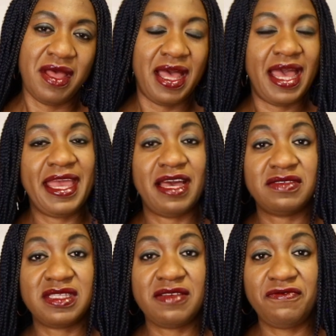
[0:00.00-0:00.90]
I have
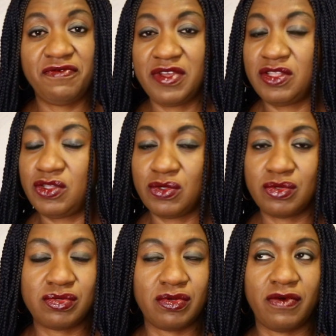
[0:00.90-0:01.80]
seen
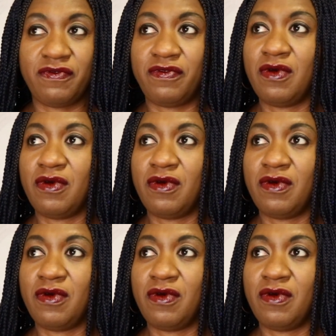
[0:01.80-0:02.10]
videos of